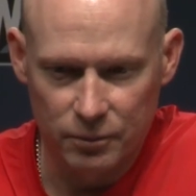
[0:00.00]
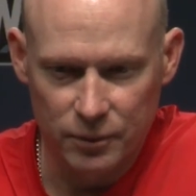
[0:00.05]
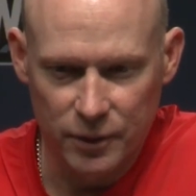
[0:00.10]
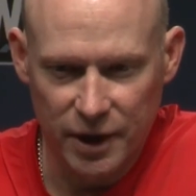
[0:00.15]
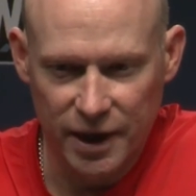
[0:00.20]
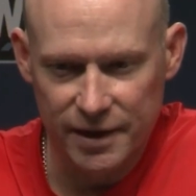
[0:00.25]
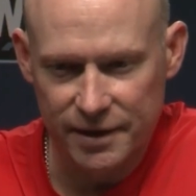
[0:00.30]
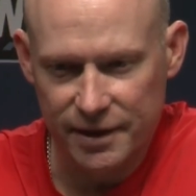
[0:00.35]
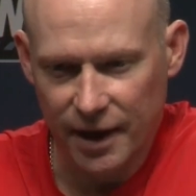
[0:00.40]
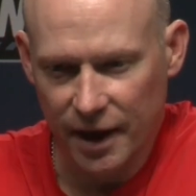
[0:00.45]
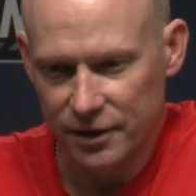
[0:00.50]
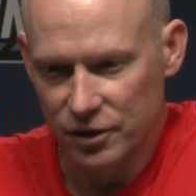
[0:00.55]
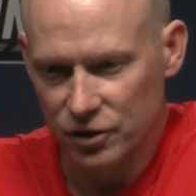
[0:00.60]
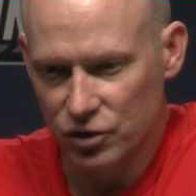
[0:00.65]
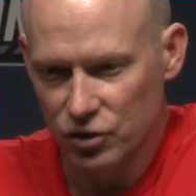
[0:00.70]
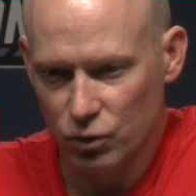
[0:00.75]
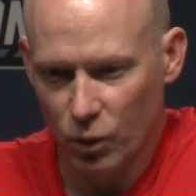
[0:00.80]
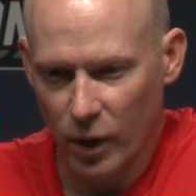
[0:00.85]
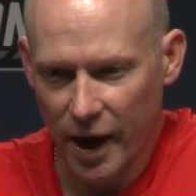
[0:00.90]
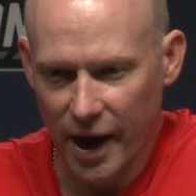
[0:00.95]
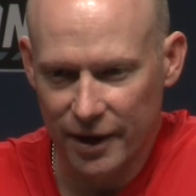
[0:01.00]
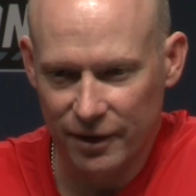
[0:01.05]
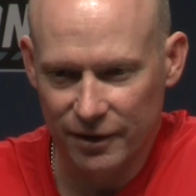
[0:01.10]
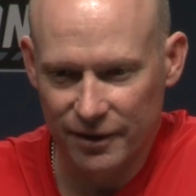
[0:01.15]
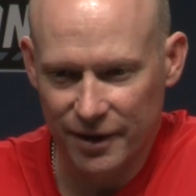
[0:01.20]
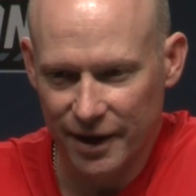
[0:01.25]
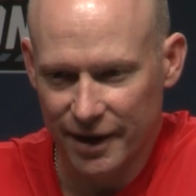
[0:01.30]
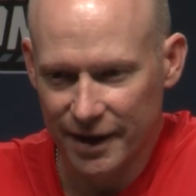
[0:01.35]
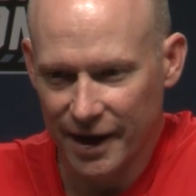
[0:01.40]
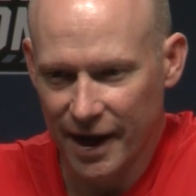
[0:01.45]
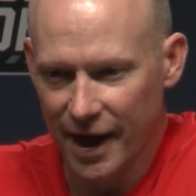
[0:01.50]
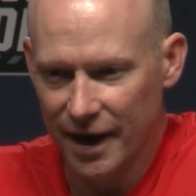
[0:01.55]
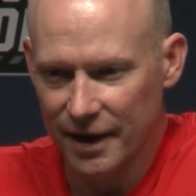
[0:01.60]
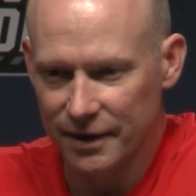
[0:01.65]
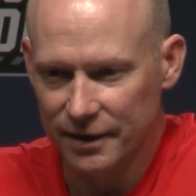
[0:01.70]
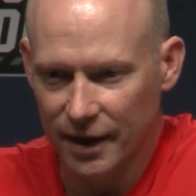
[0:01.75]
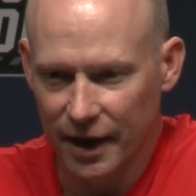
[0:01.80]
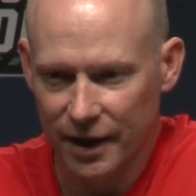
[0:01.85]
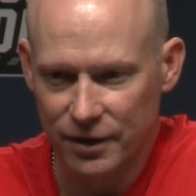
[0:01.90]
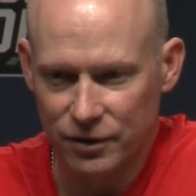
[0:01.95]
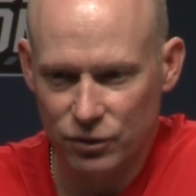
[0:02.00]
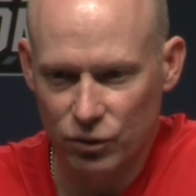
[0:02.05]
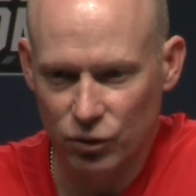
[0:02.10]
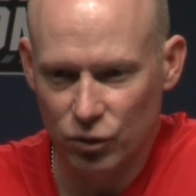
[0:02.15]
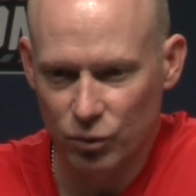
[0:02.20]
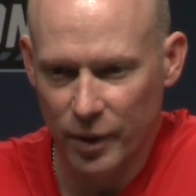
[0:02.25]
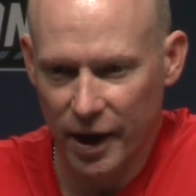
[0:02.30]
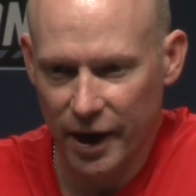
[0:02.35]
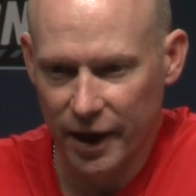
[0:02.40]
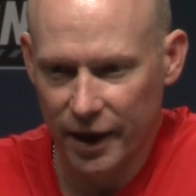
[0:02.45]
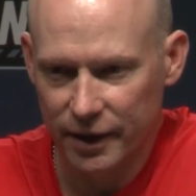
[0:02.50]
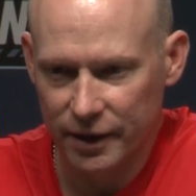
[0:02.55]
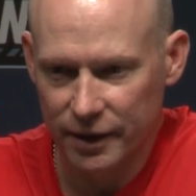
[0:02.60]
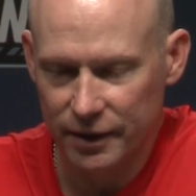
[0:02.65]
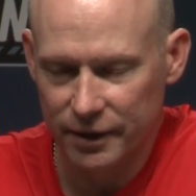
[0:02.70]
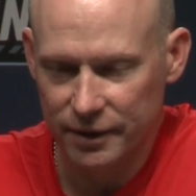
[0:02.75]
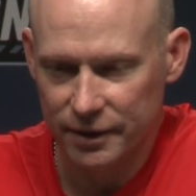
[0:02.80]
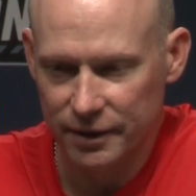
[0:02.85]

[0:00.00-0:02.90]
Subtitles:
he's got the swagger that he had in high school back.